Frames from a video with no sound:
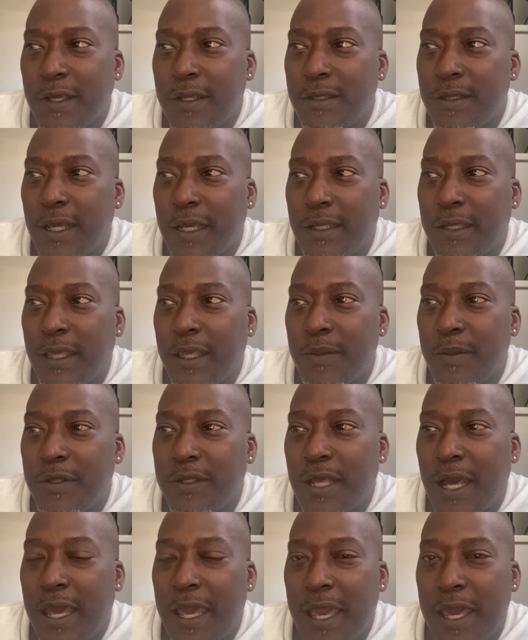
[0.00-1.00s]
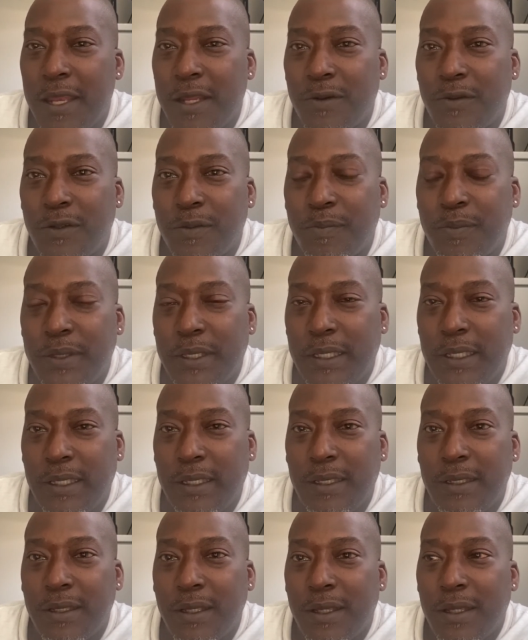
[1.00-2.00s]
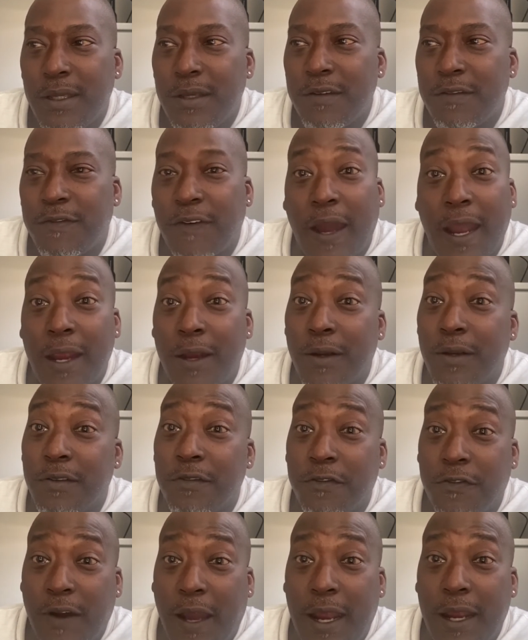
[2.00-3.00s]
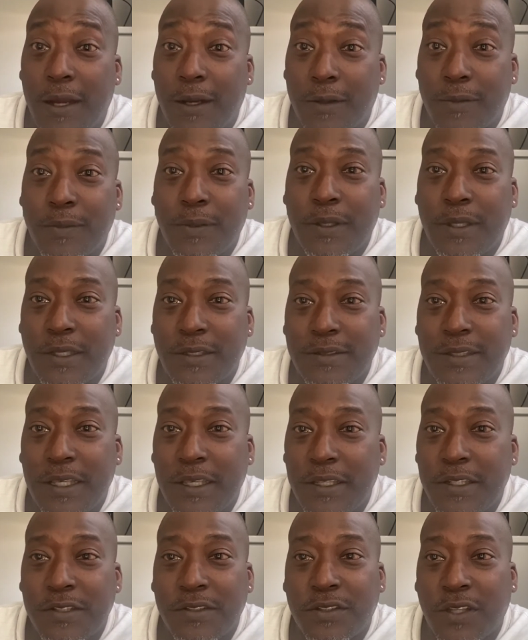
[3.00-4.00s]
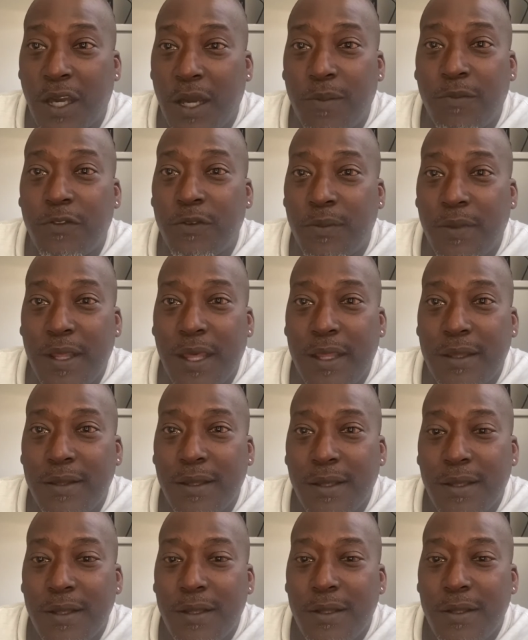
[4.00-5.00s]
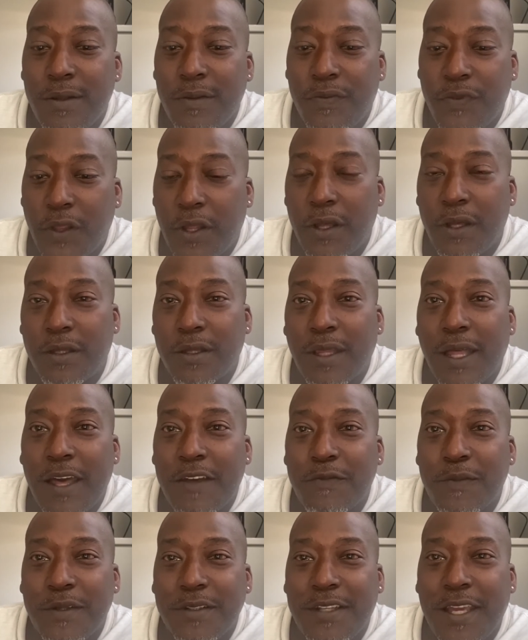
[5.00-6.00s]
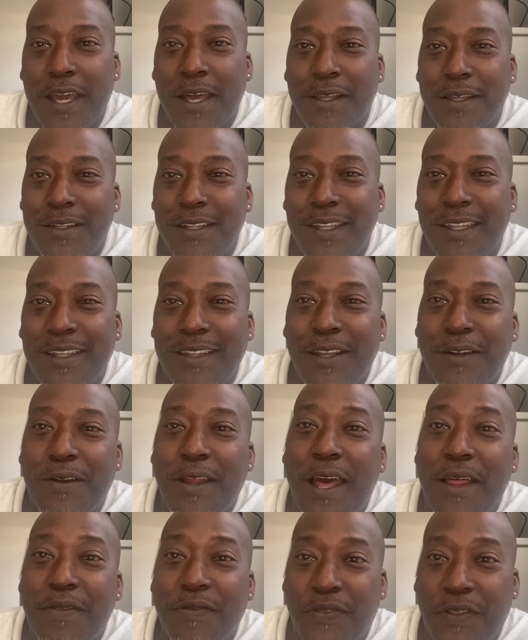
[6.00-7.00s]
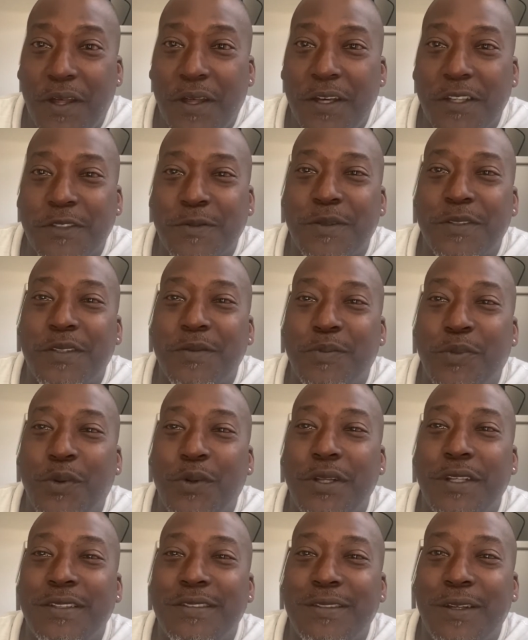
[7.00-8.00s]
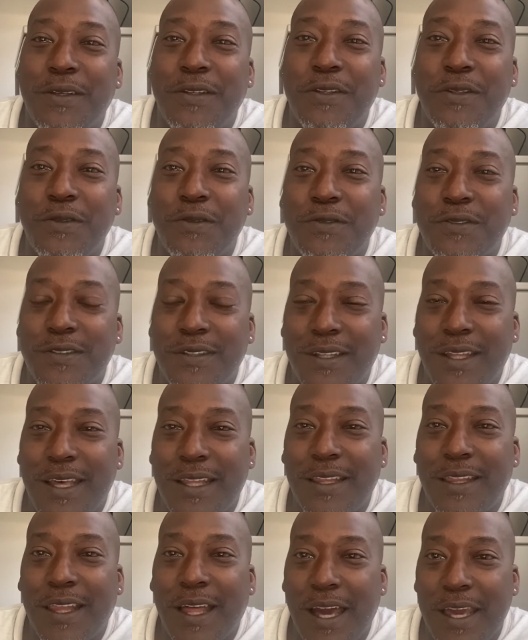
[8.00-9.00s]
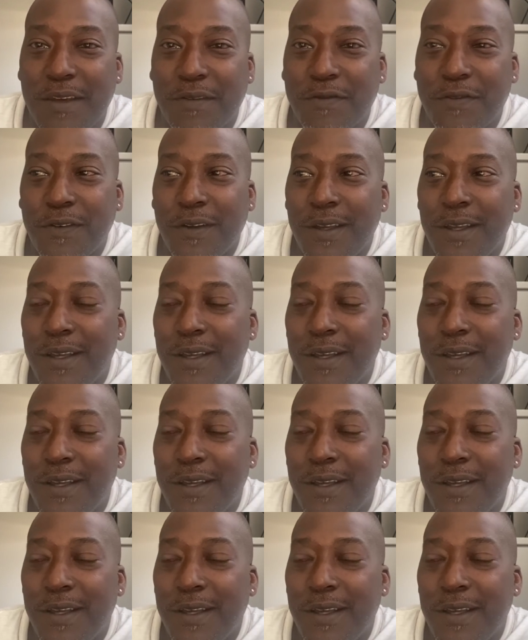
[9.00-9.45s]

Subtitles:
Like him and Diana would be fire and fire because they just come from that thug life mentality, and they're not thugs, but the point is they're used to that life.